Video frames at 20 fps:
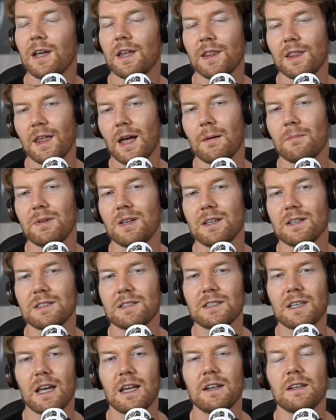That being
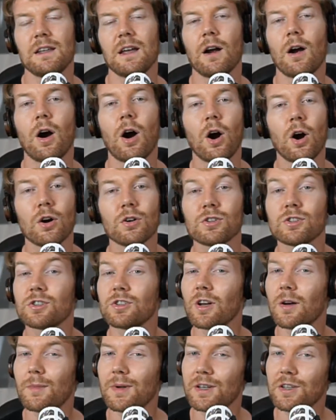said, there are
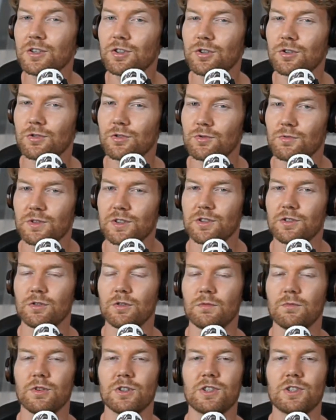some issues with Zoom,